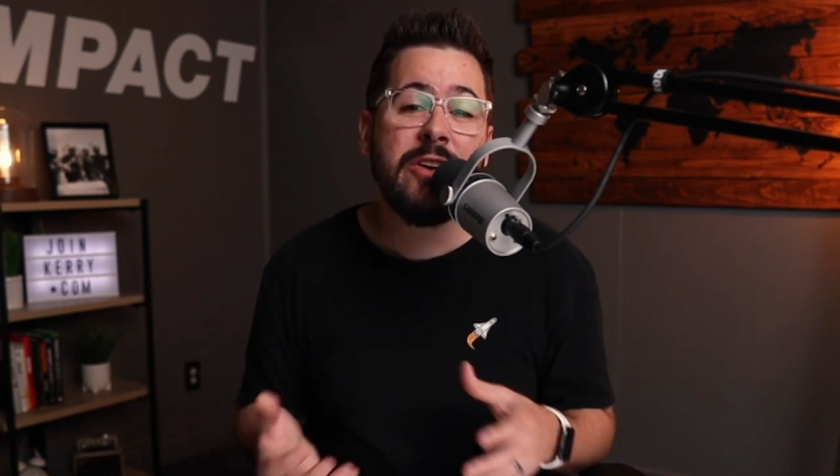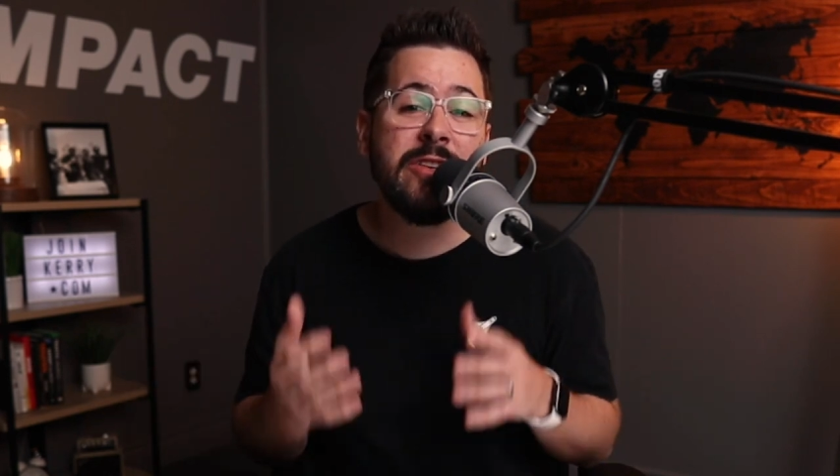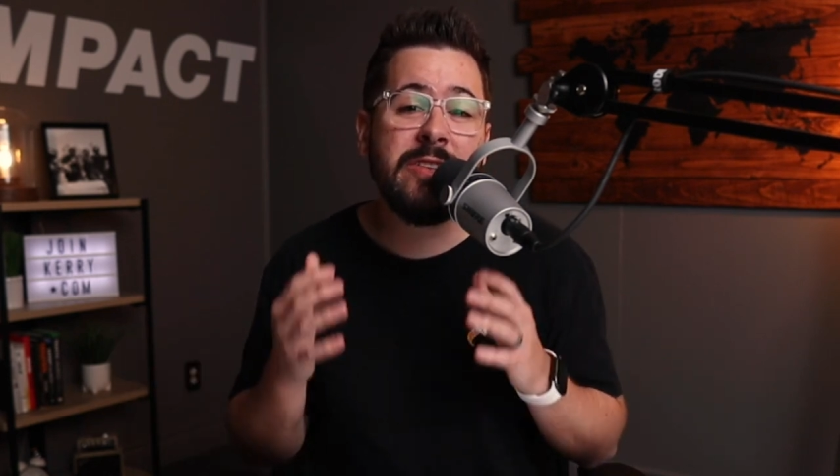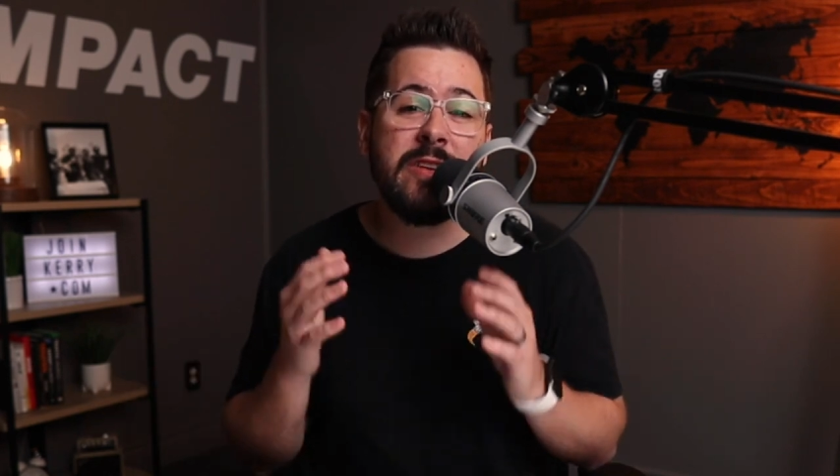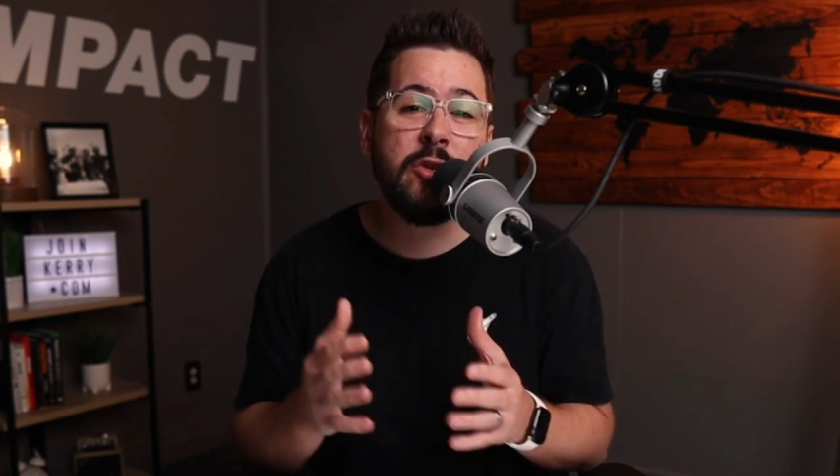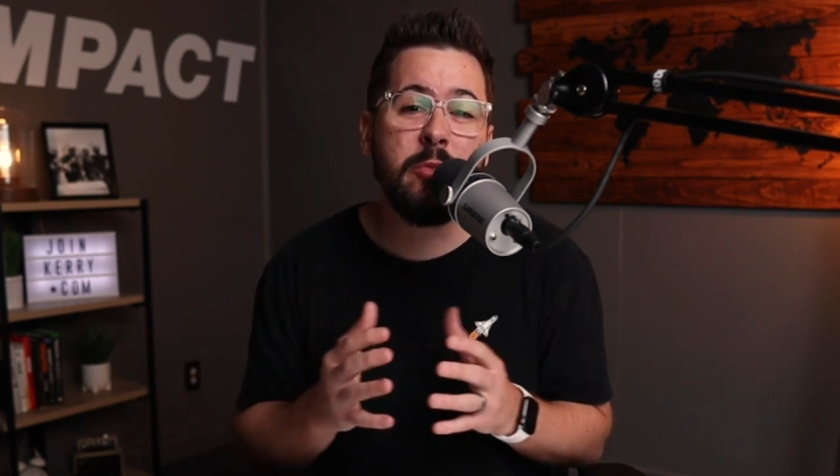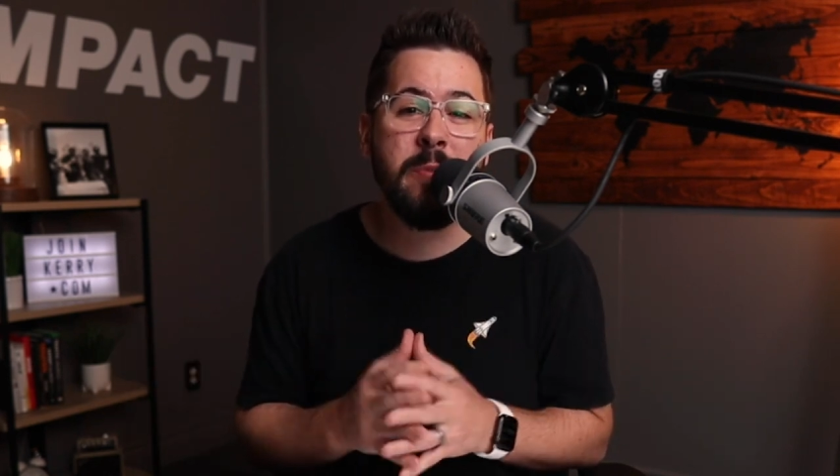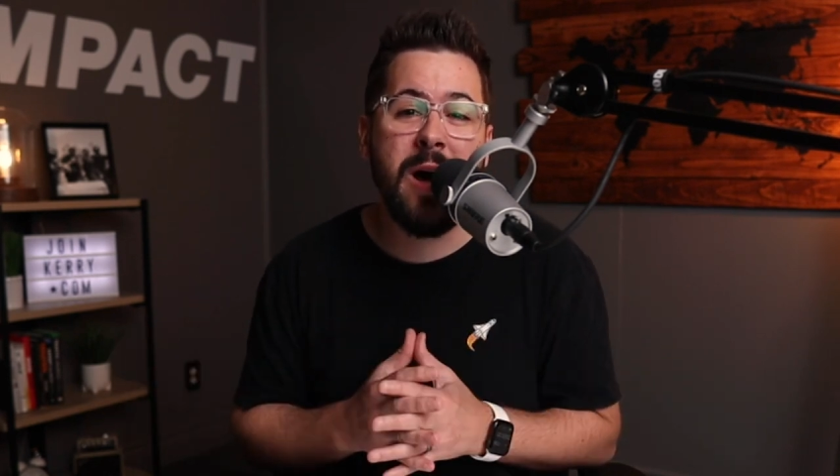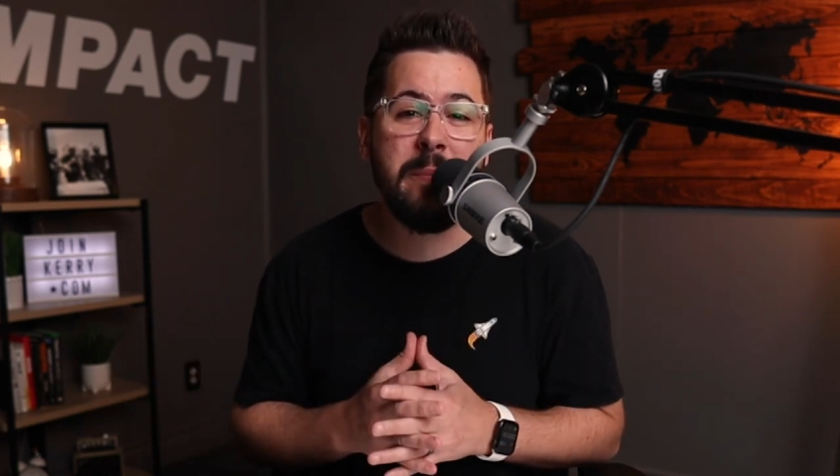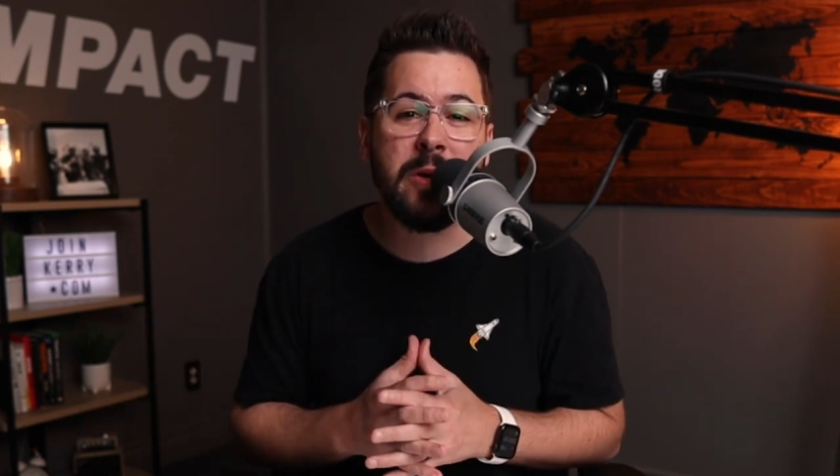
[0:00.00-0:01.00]
So this is a super
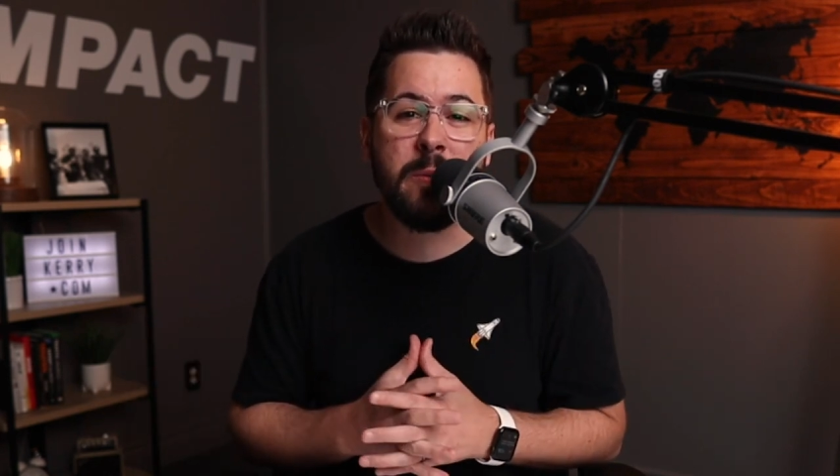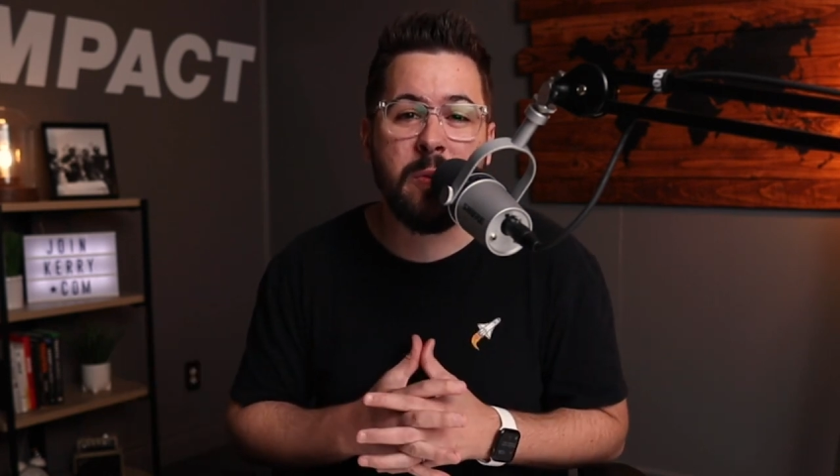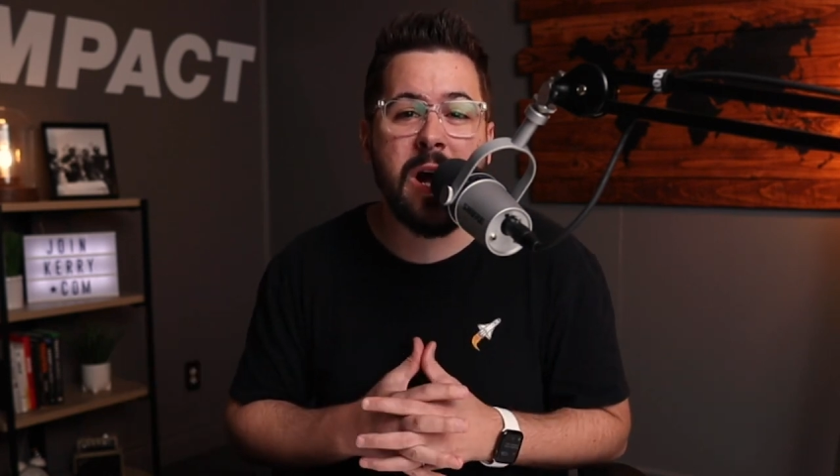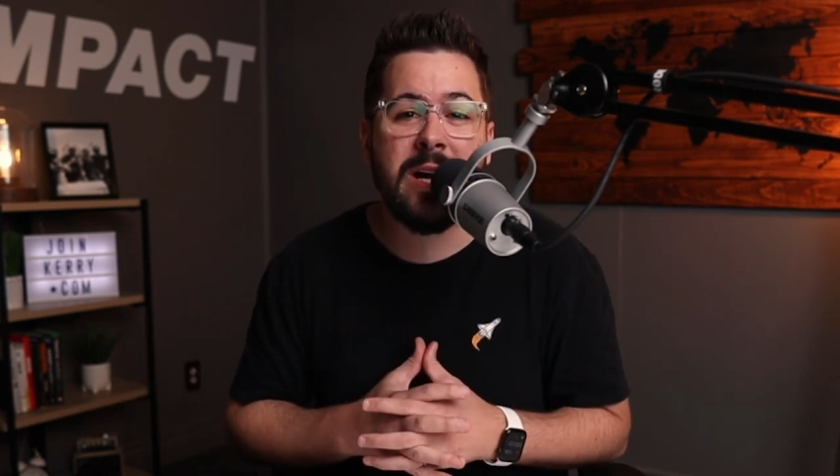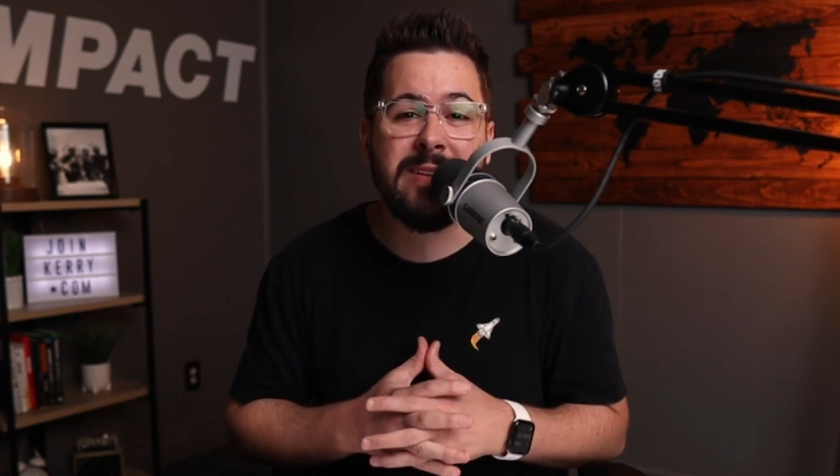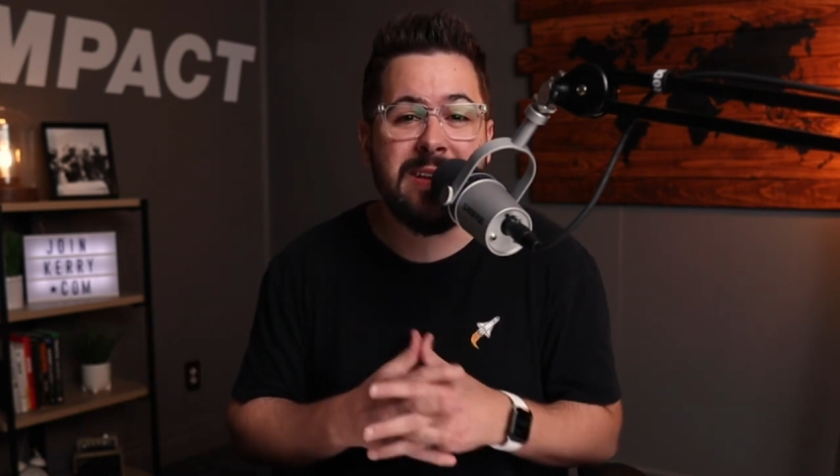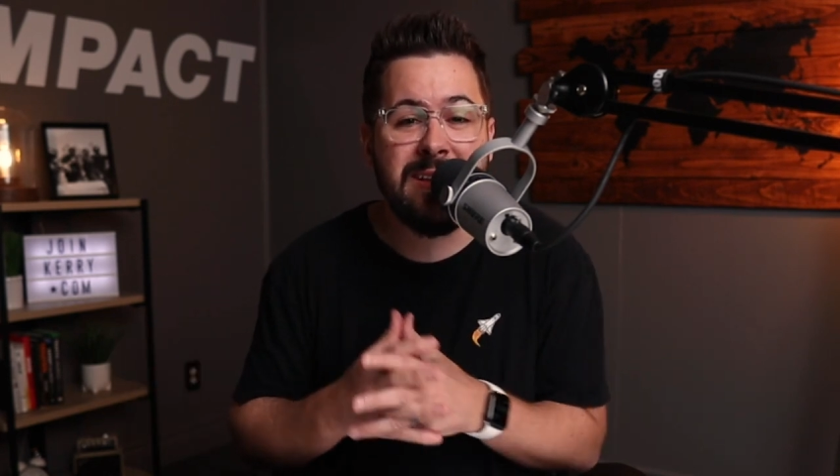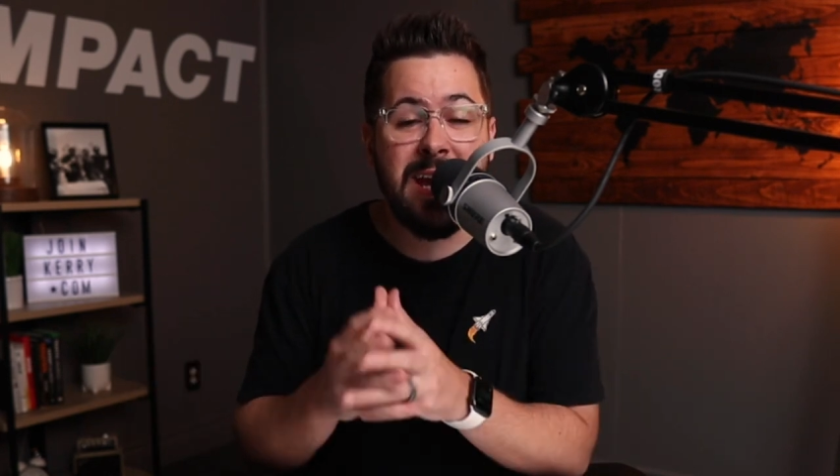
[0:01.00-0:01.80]
popular product and,